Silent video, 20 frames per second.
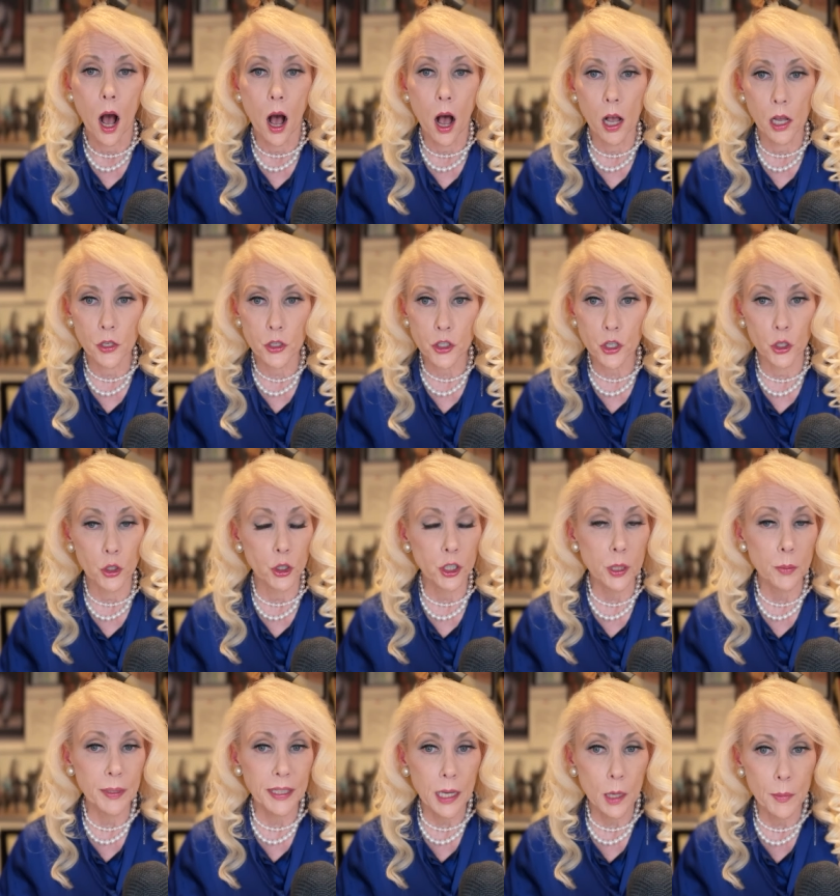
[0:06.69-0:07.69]
Also, you
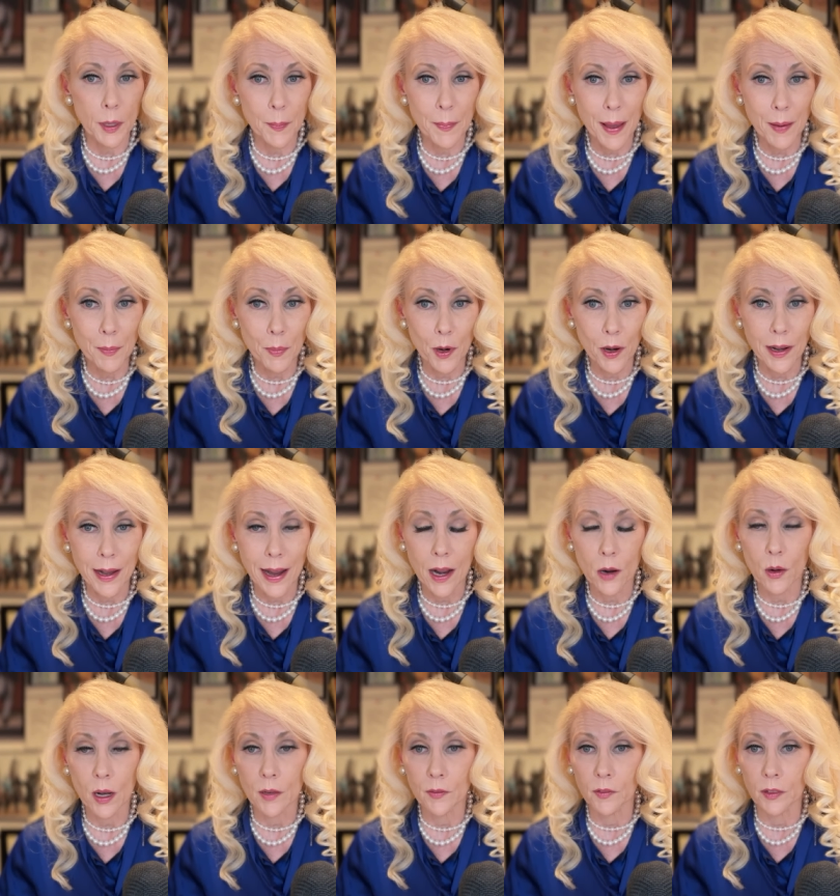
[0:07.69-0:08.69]
can become a member
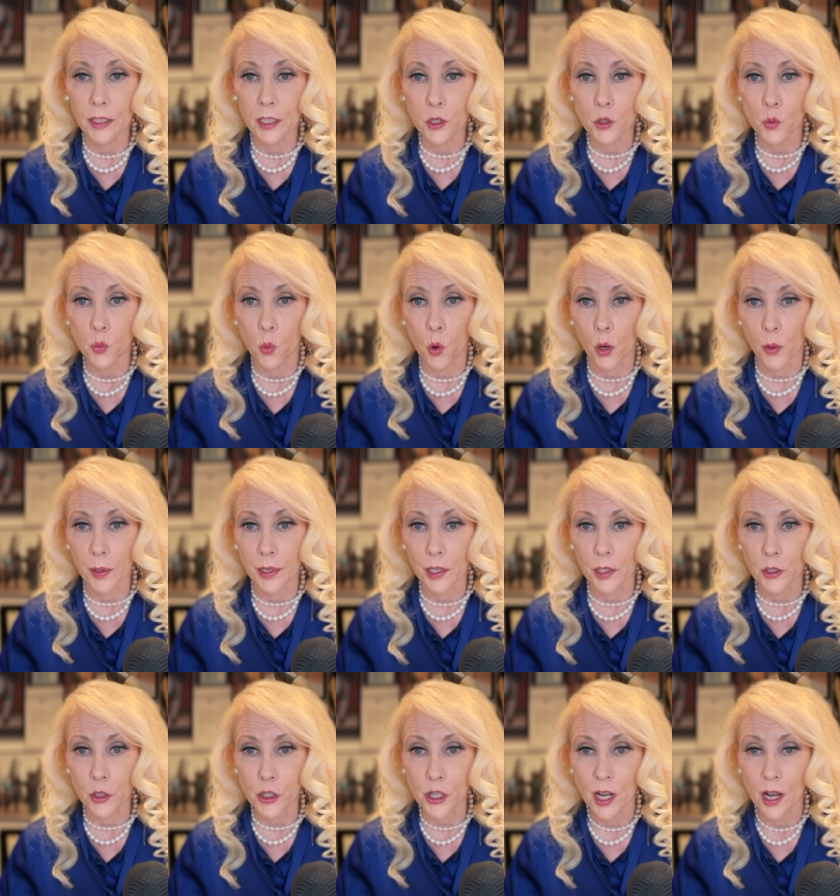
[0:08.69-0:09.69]
now of Lynn's
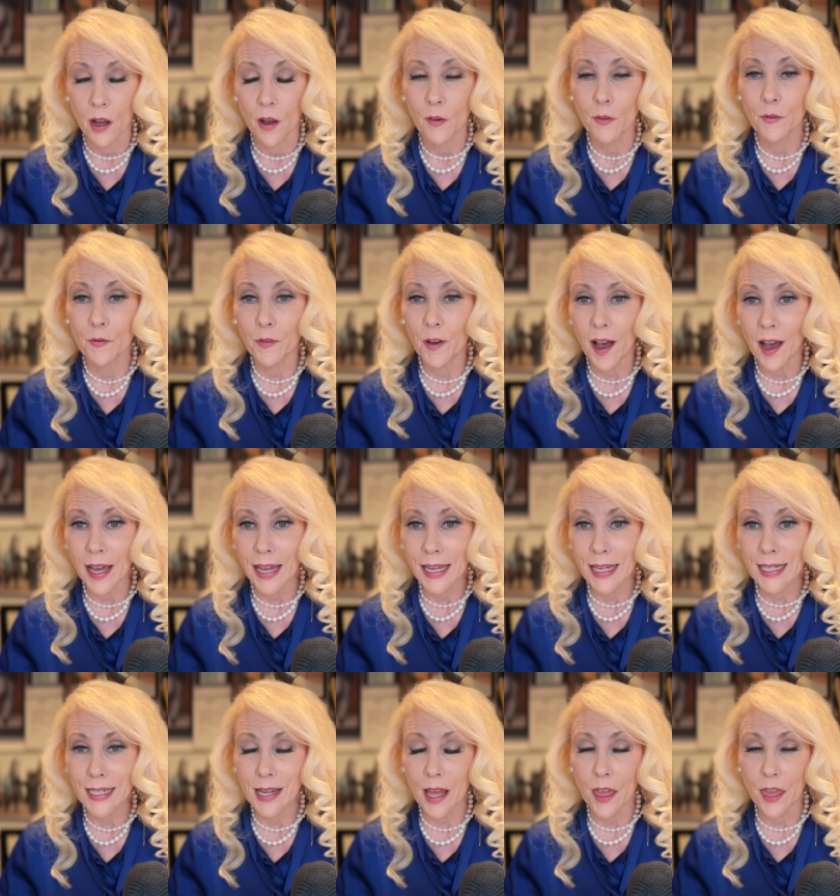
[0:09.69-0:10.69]
Warriors.
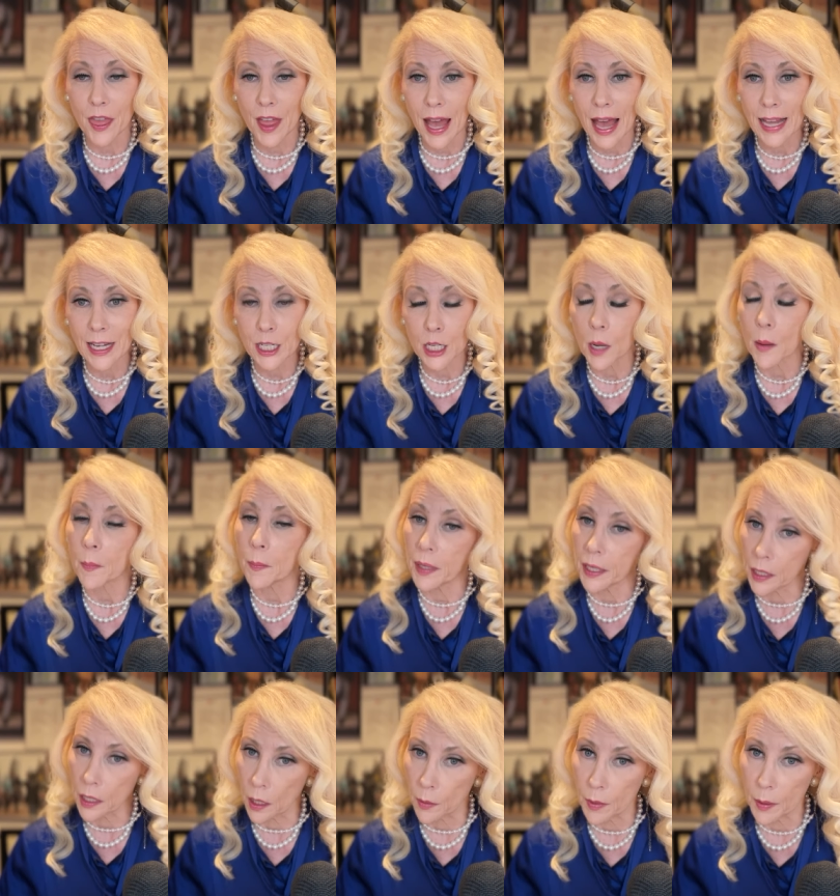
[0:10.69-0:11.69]
Find that,
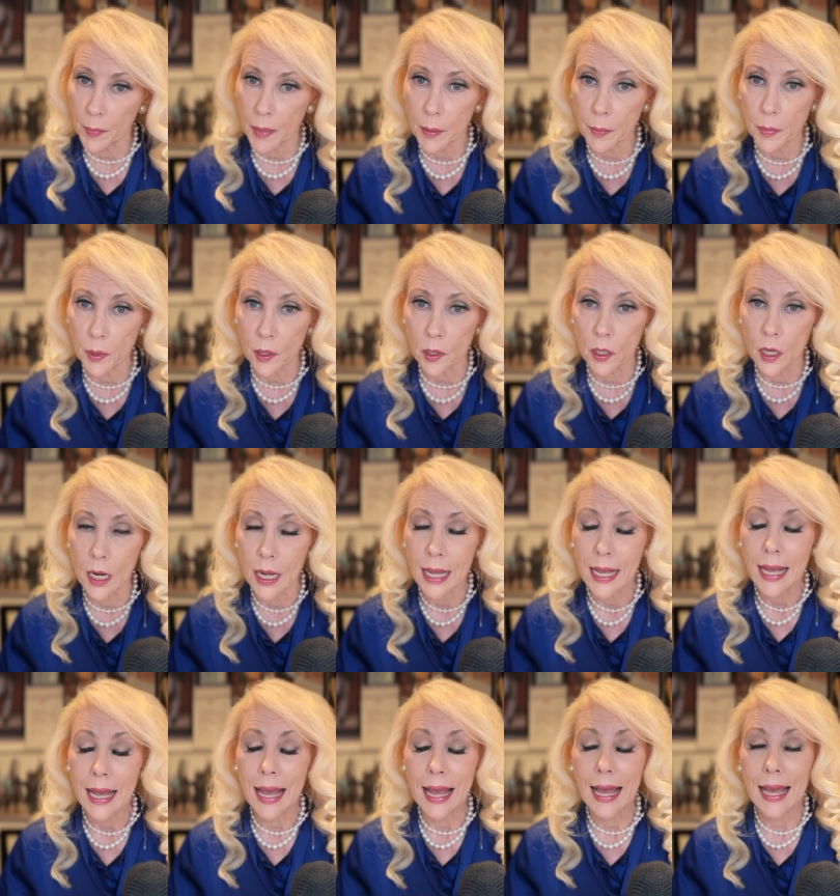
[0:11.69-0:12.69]
become a member,
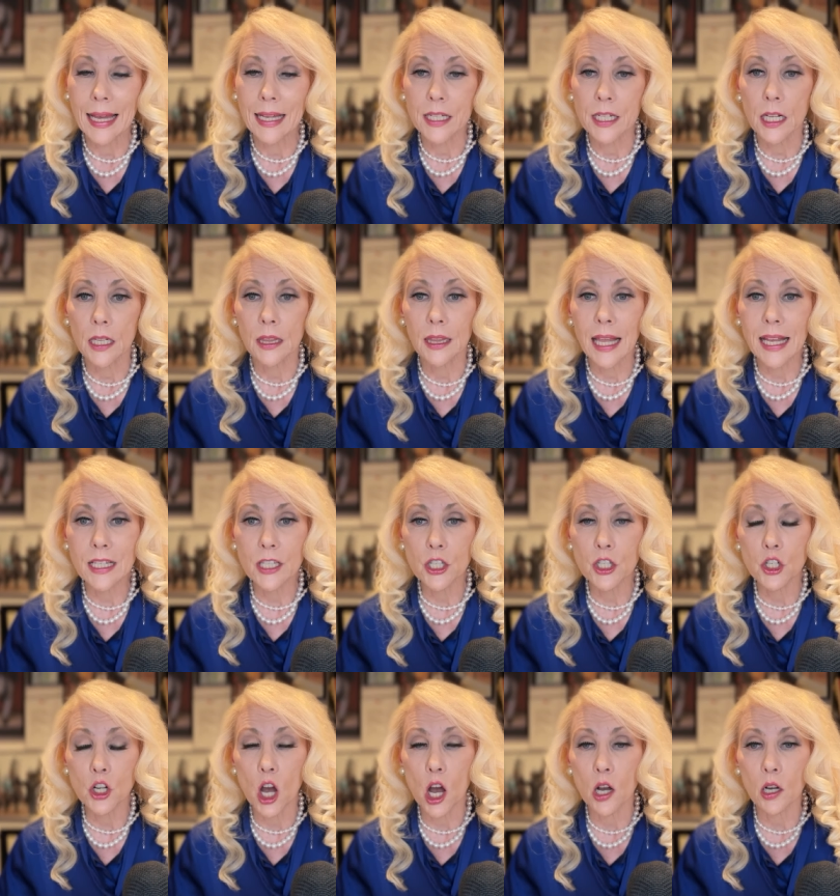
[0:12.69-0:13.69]
and let's
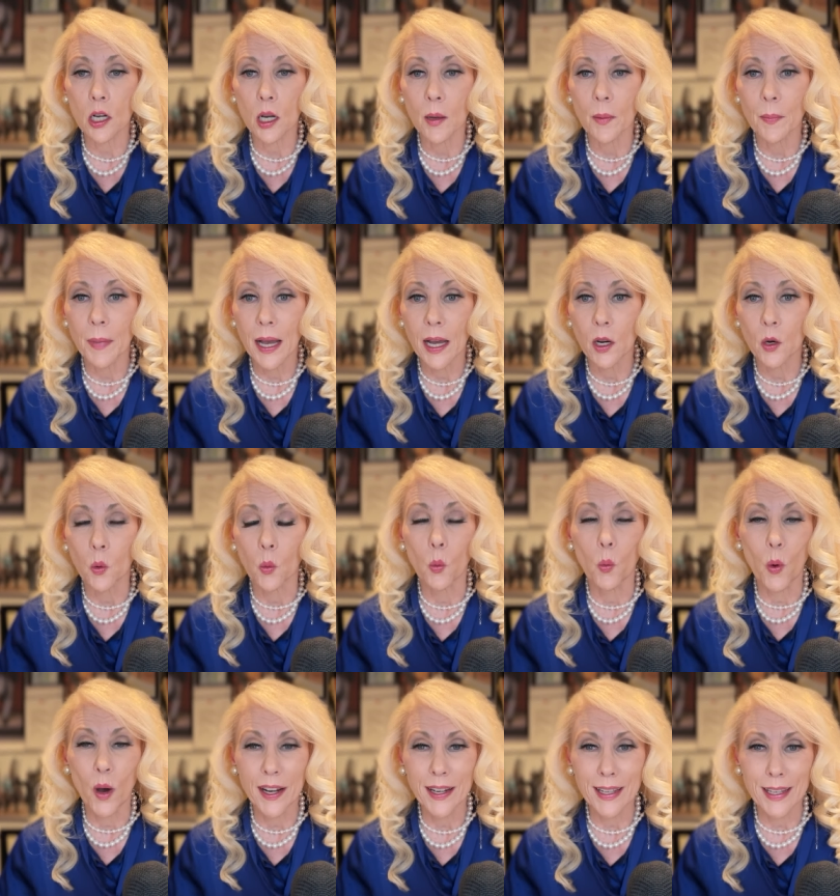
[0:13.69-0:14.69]
talk about
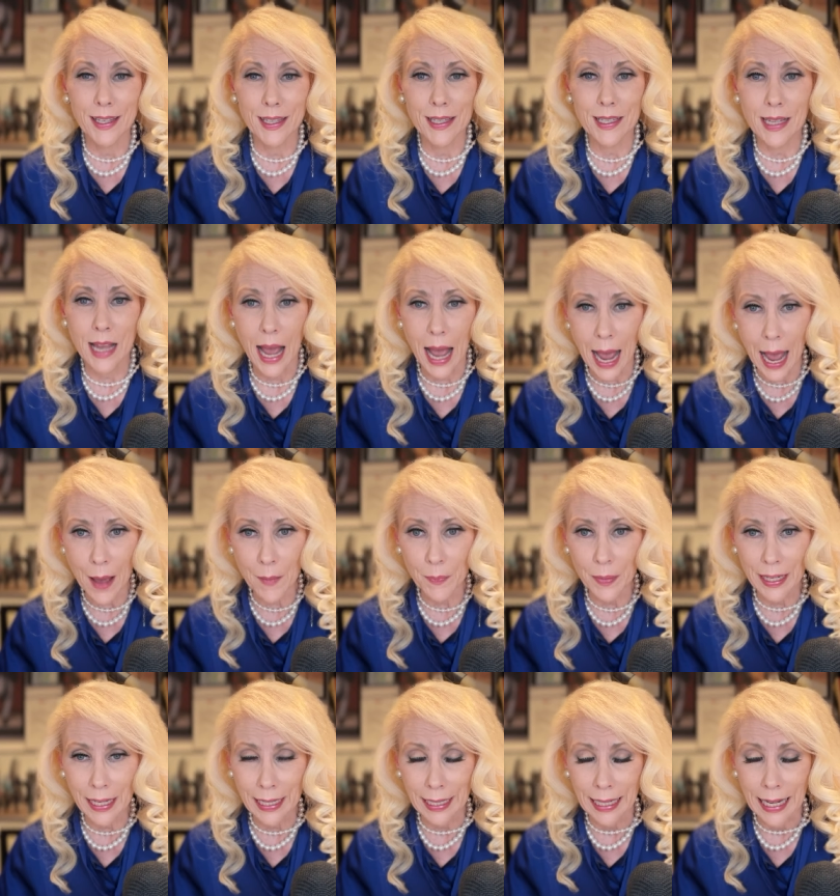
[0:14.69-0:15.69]
what is
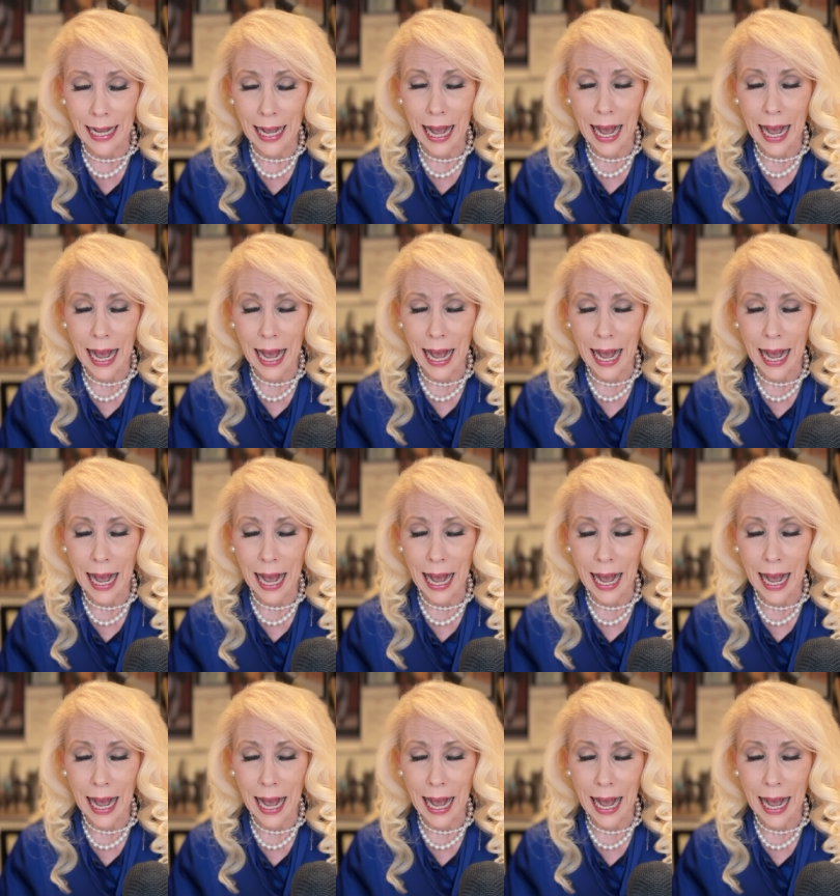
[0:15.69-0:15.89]
happening.